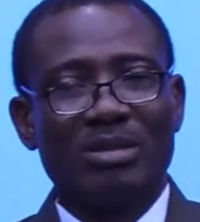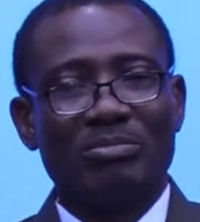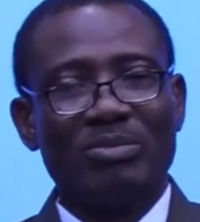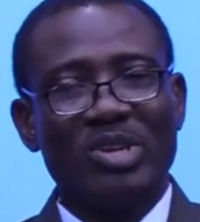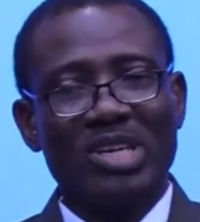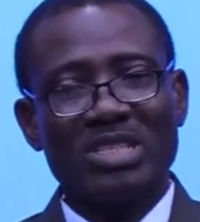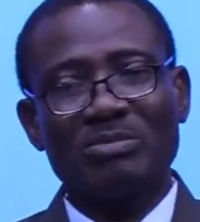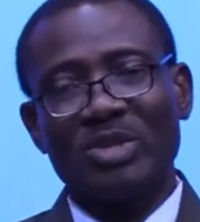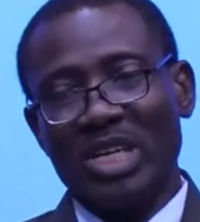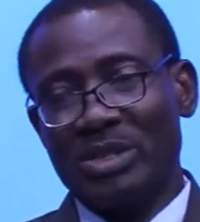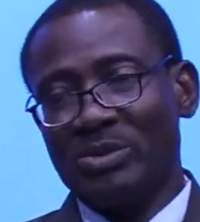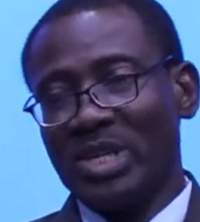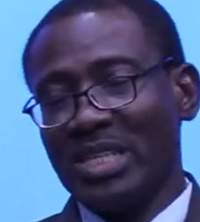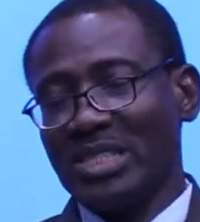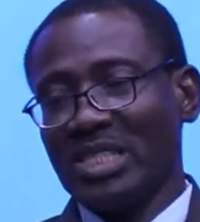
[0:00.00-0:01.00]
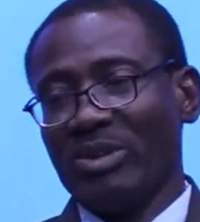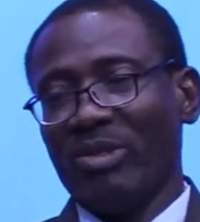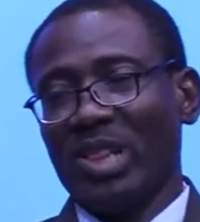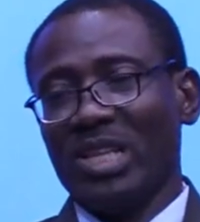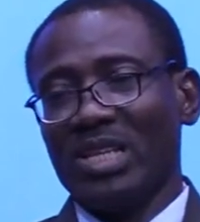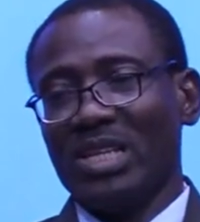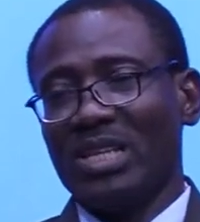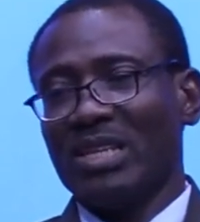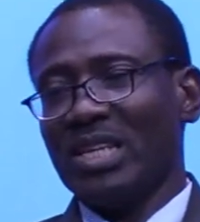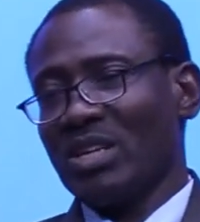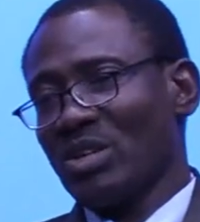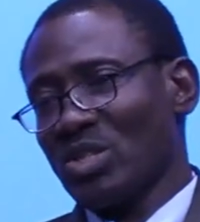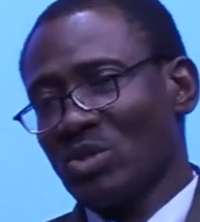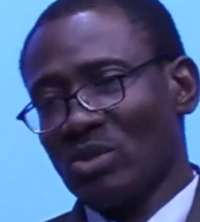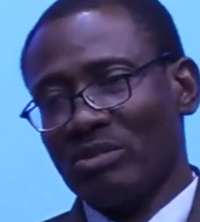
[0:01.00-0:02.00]
Please, brethren, let
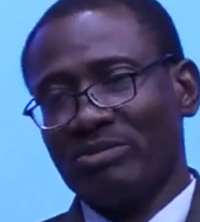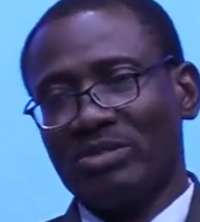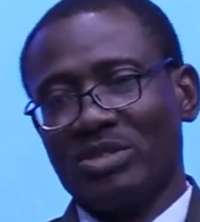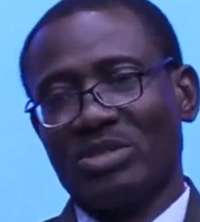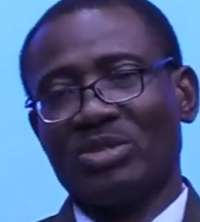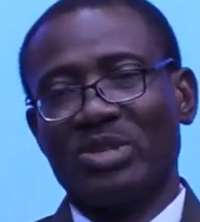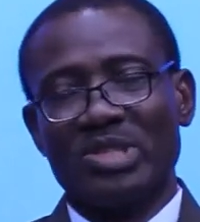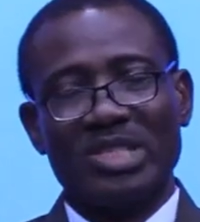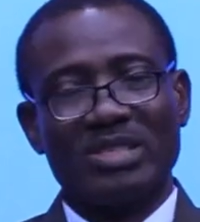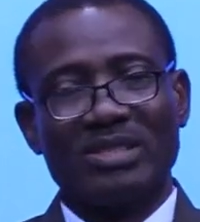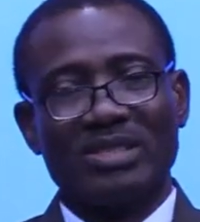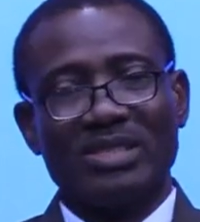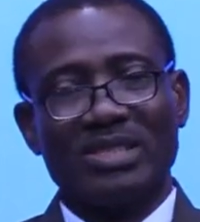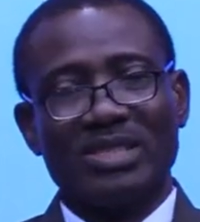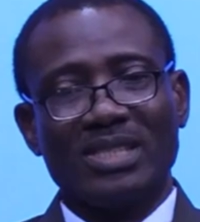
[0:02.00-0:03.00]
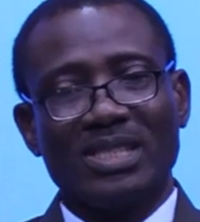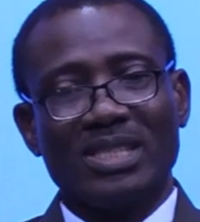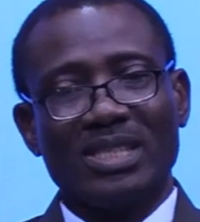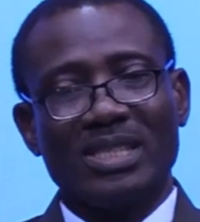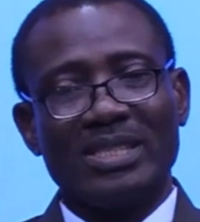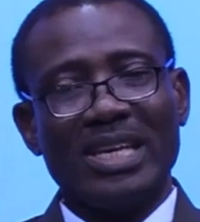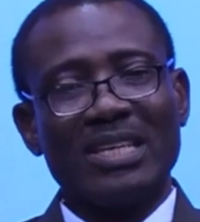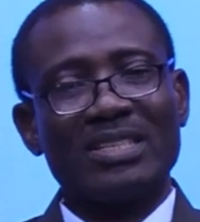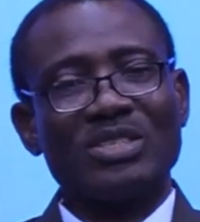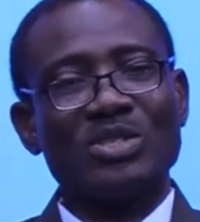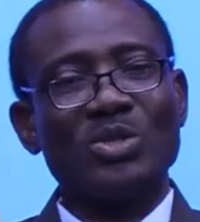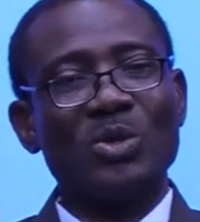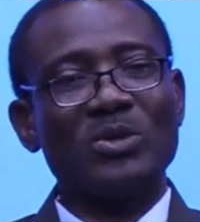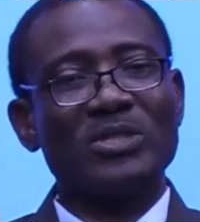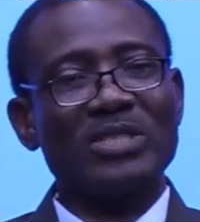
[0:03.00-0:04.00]
us not feel such. There is
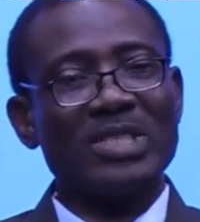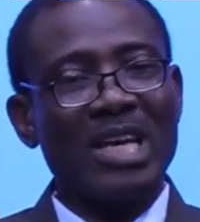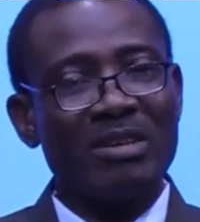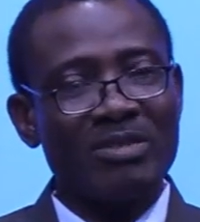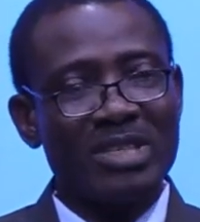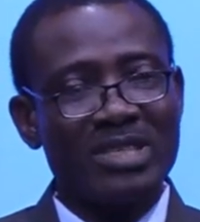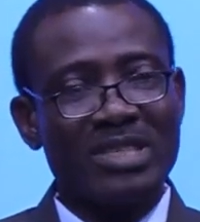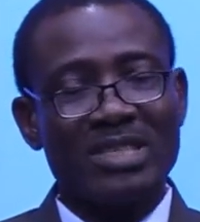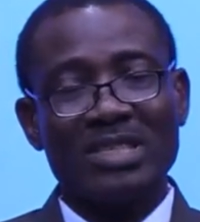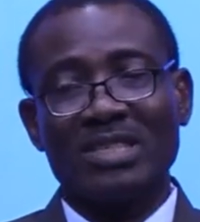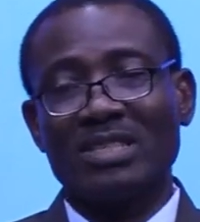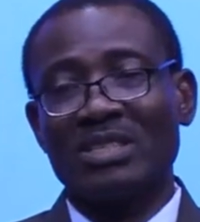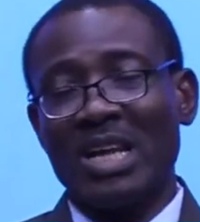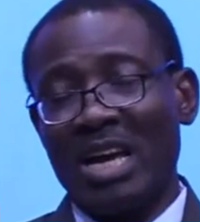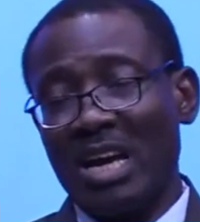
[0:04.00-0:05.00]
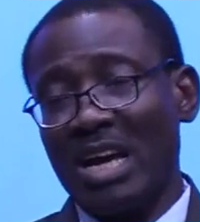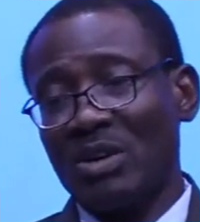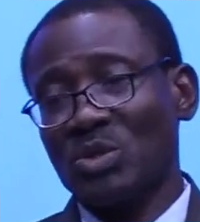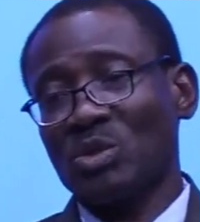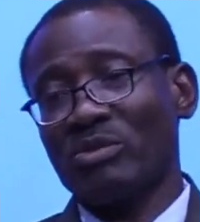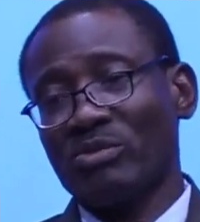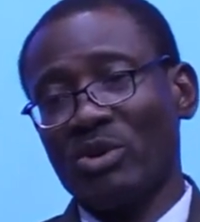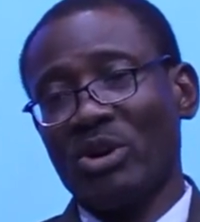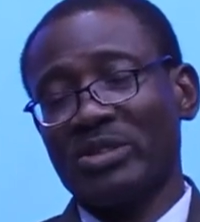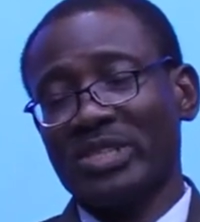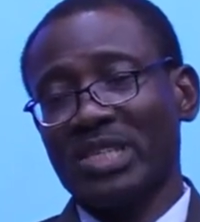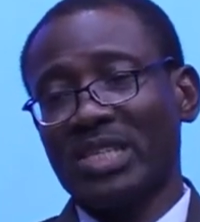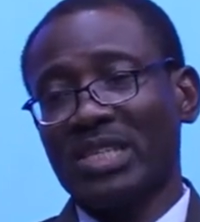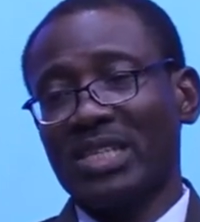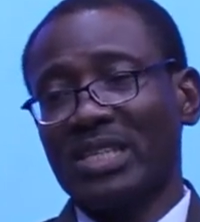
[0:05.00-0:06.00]
no service in this house of God
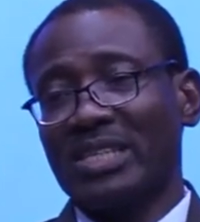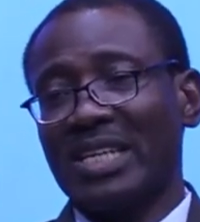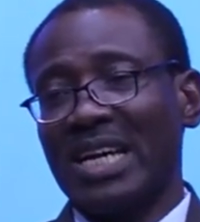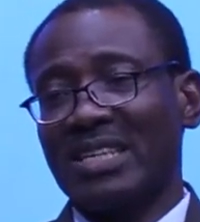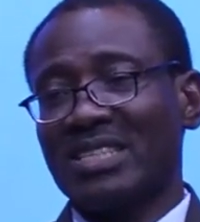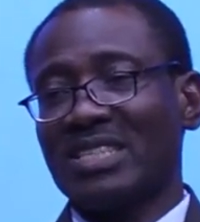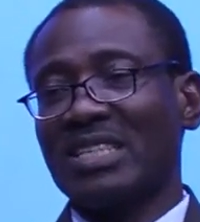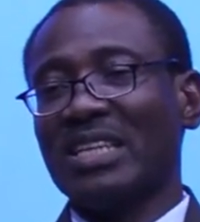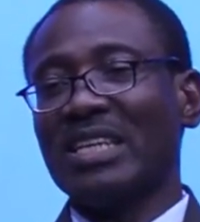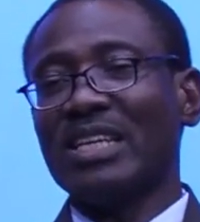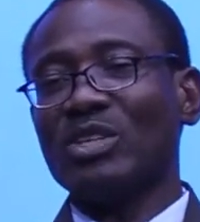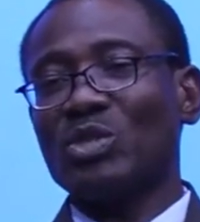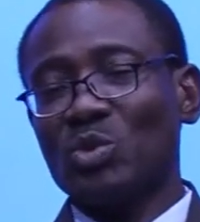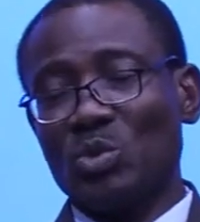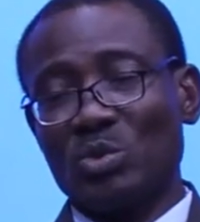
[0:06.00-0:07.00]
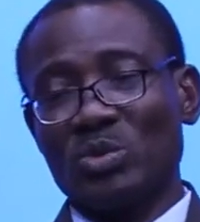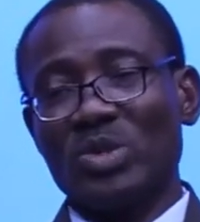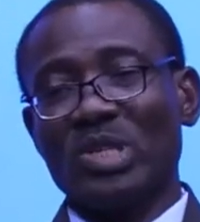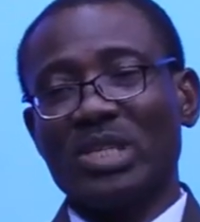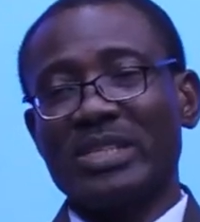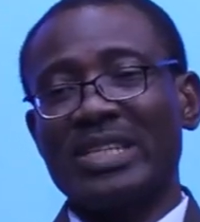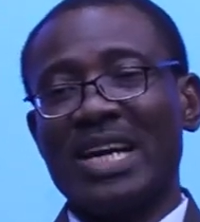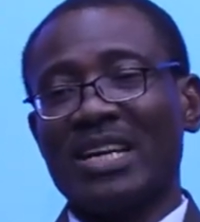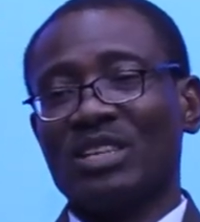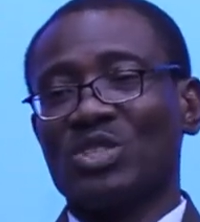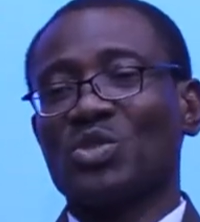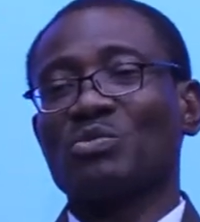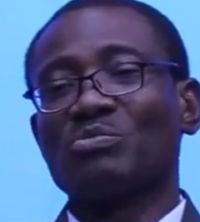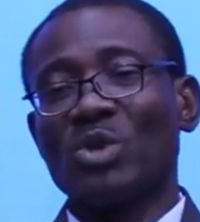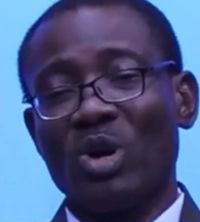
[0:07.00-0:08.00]
that is little, that is
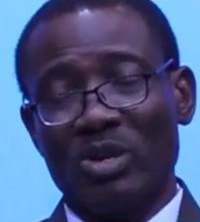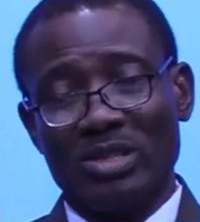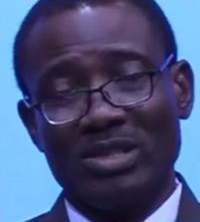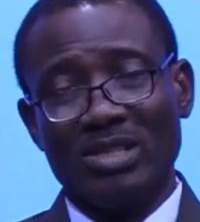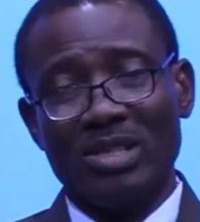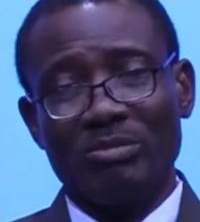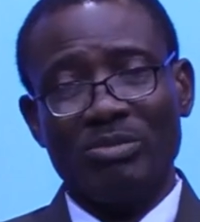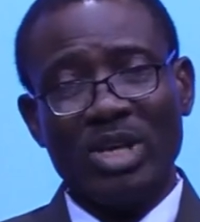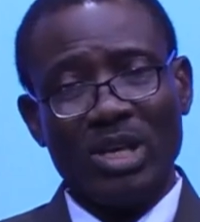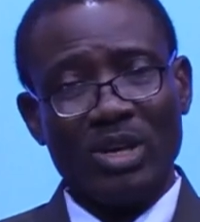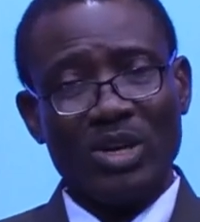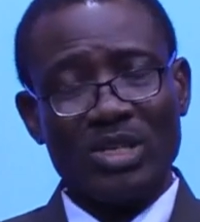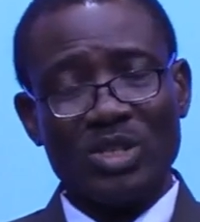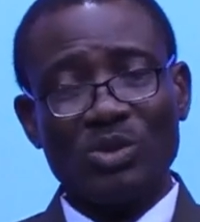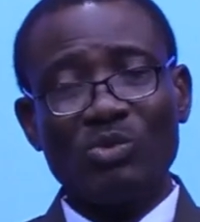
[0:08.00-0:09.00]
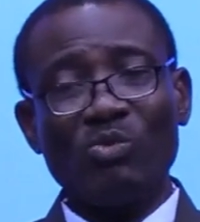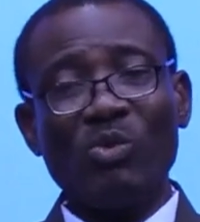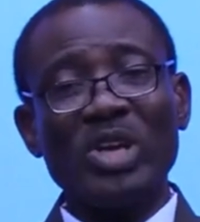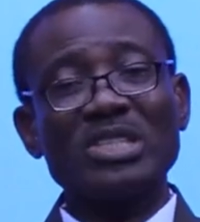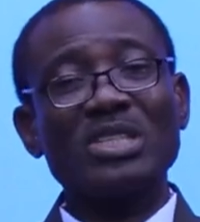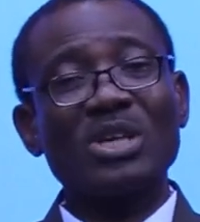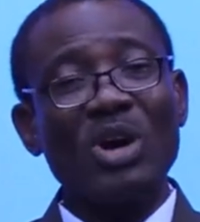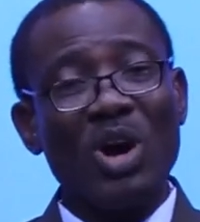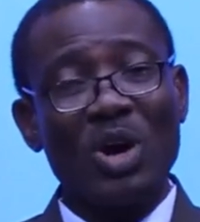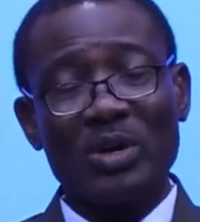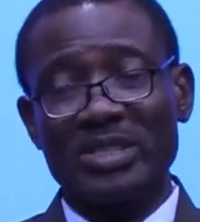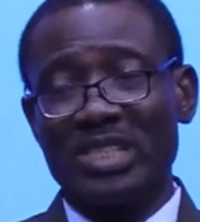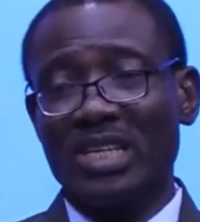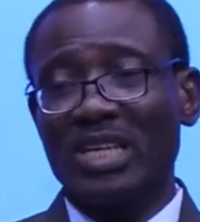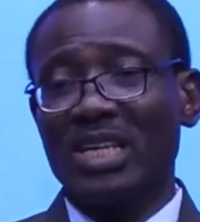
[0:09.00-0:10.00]
small. Because with
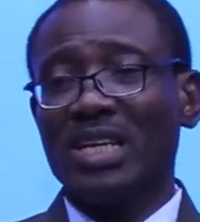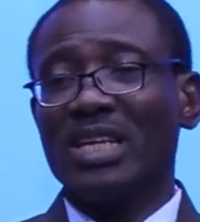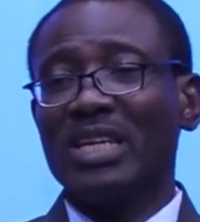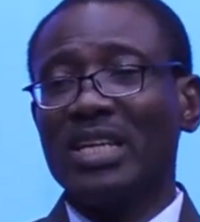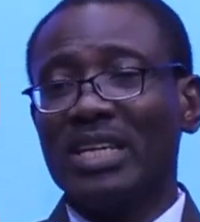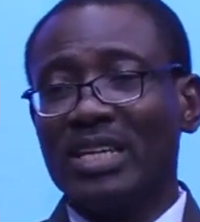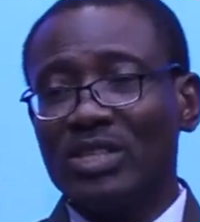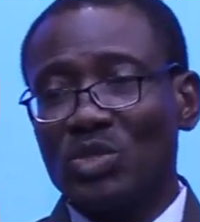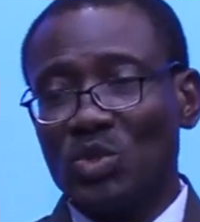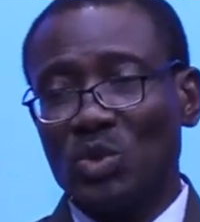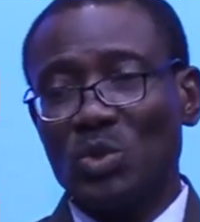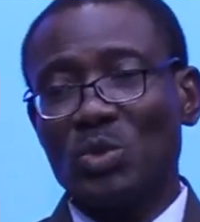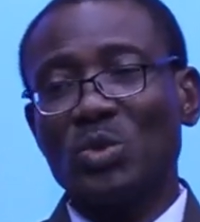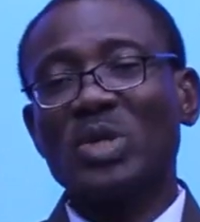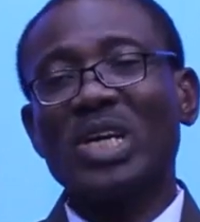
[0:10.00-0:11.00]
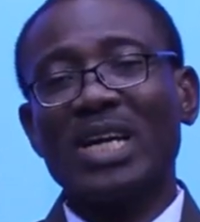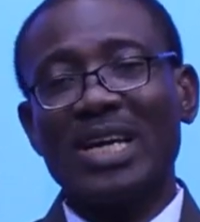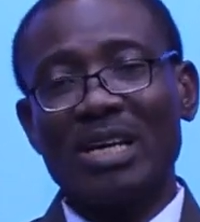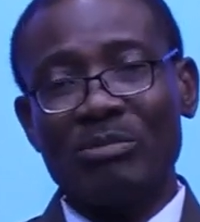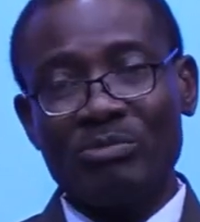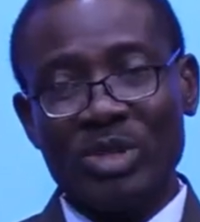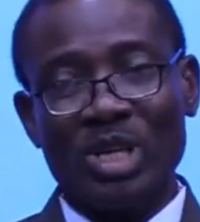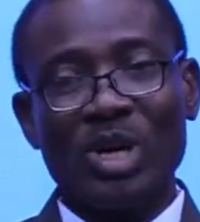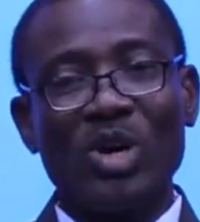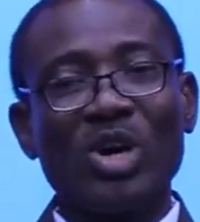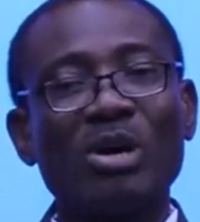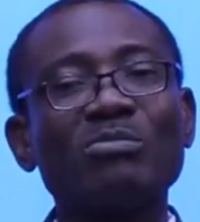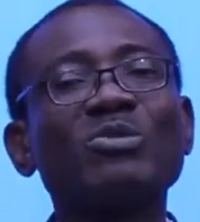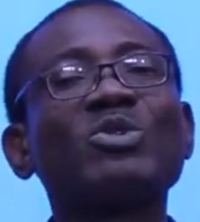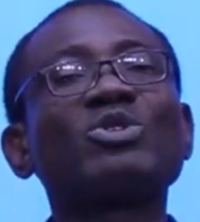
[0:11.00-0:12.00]
God, little can
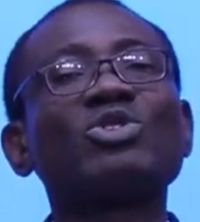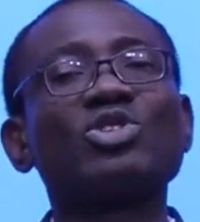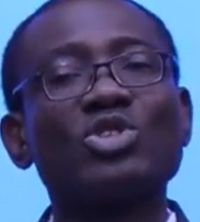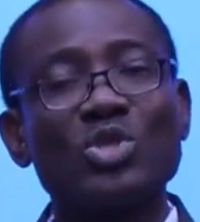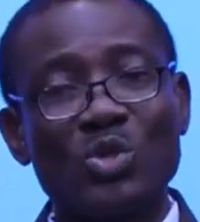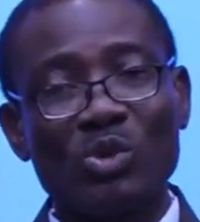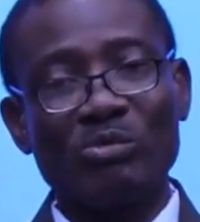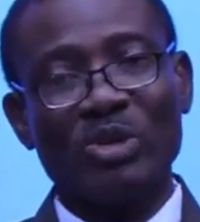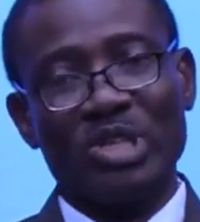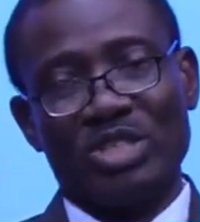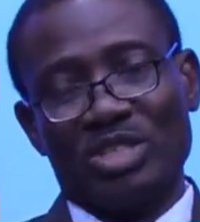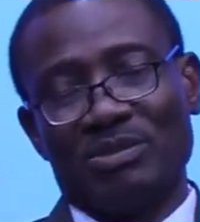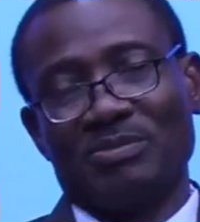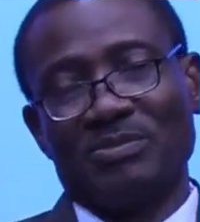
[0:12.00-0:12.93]
become so much.